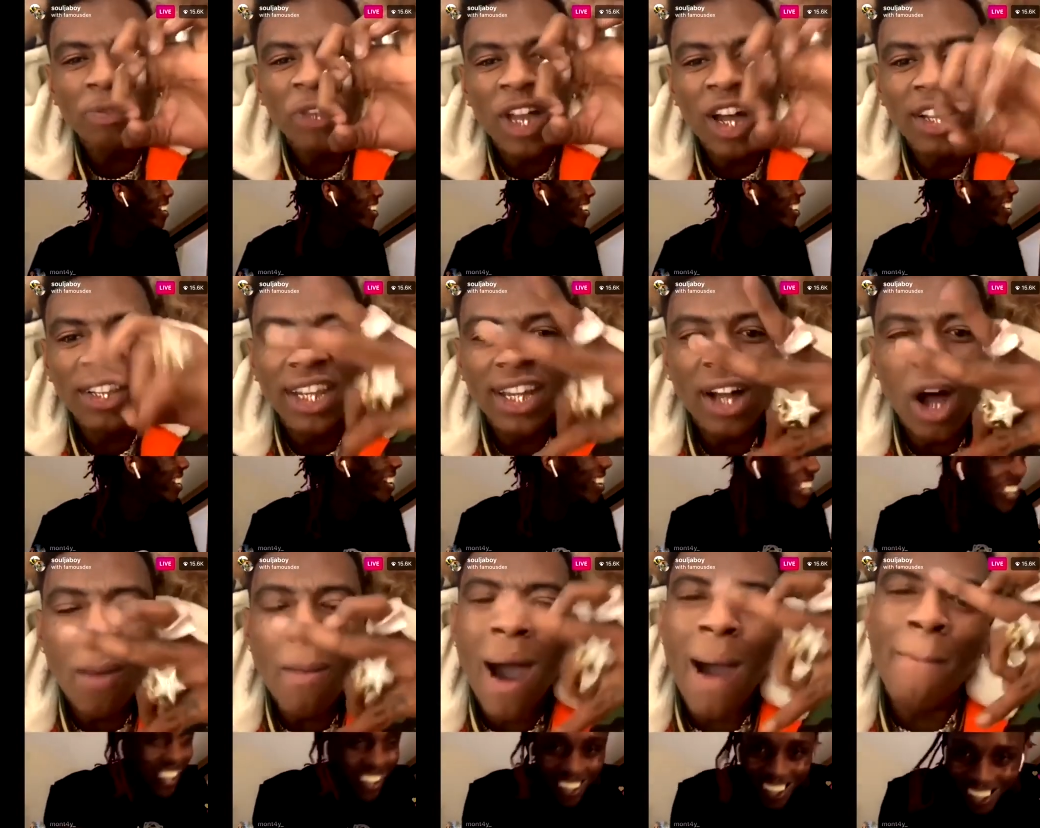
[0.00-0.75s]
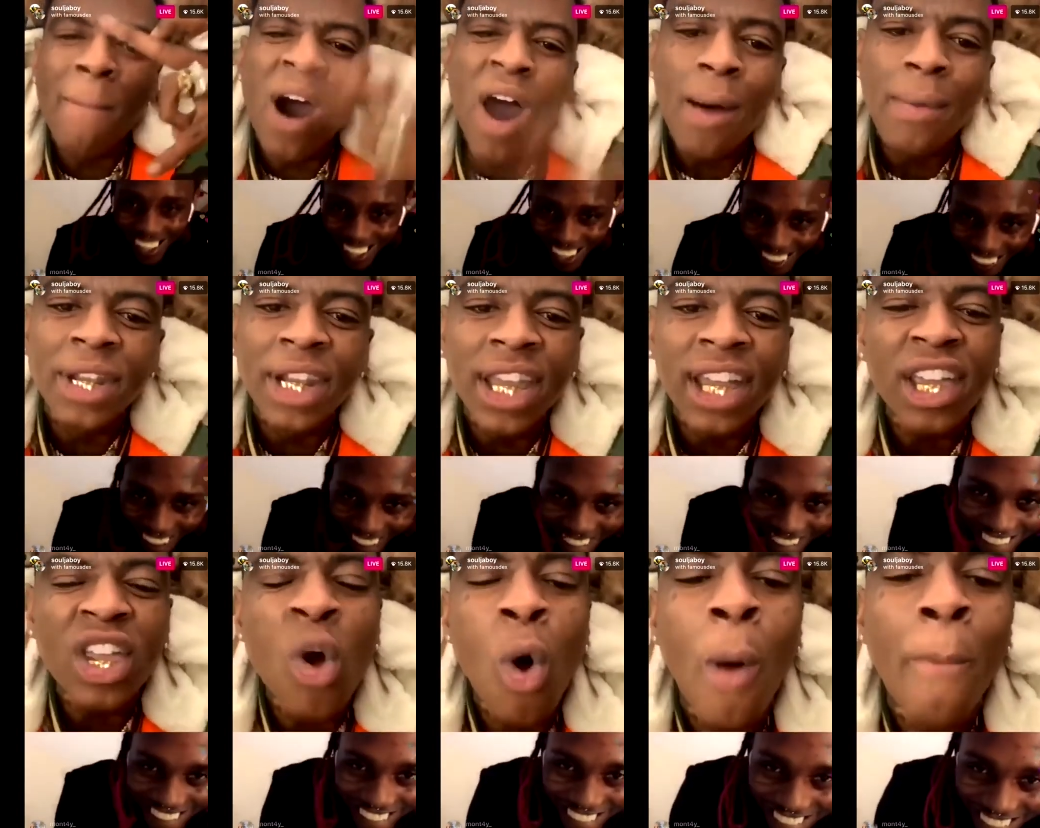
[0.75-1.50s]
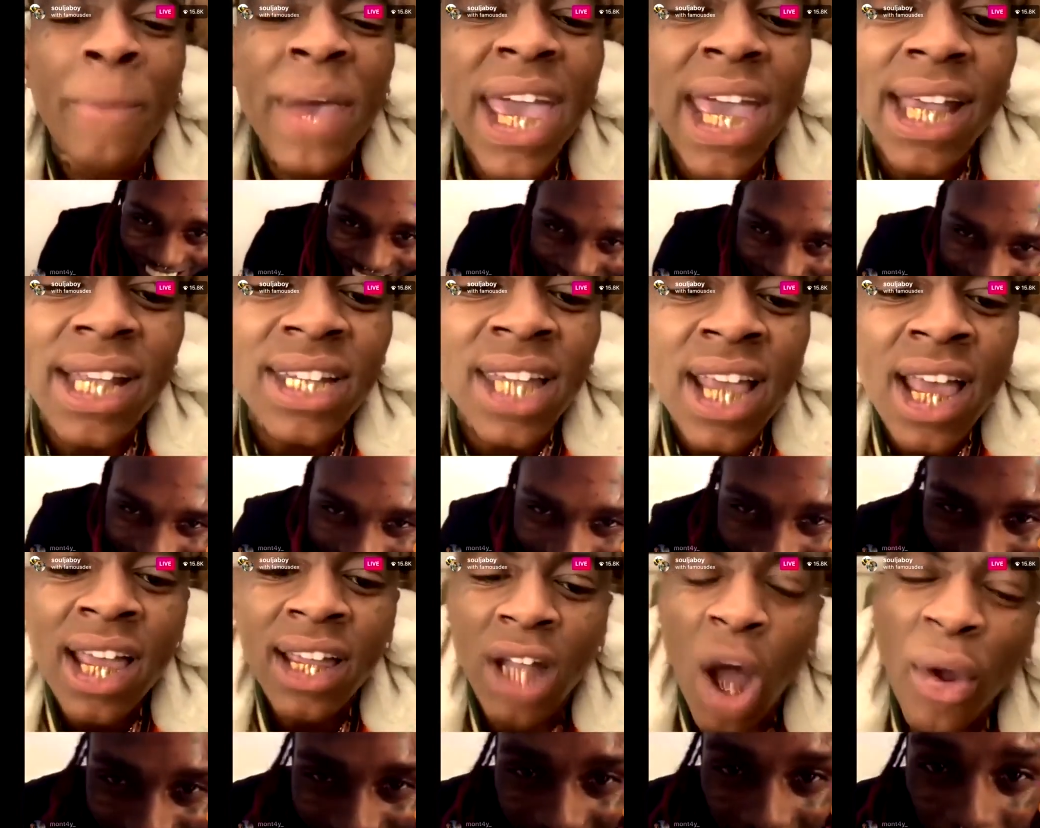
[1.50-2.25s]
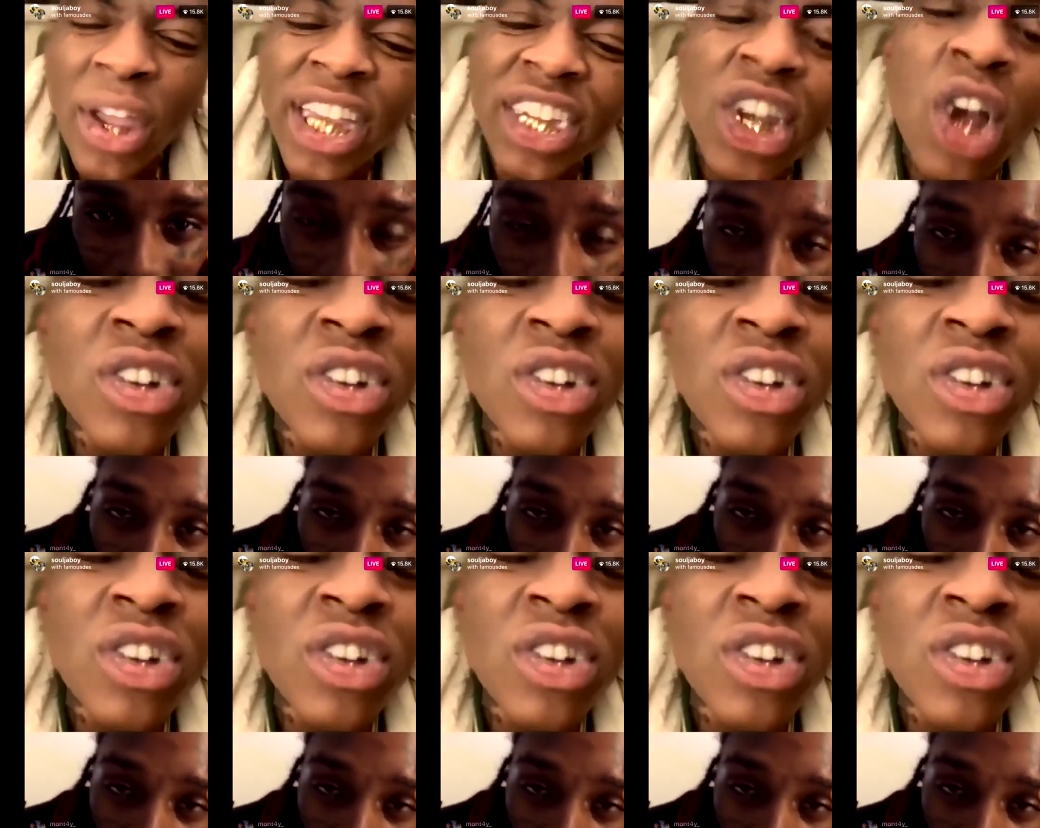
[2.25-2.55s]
there, nigga, on my mama, nigga, you a bitch. Go get your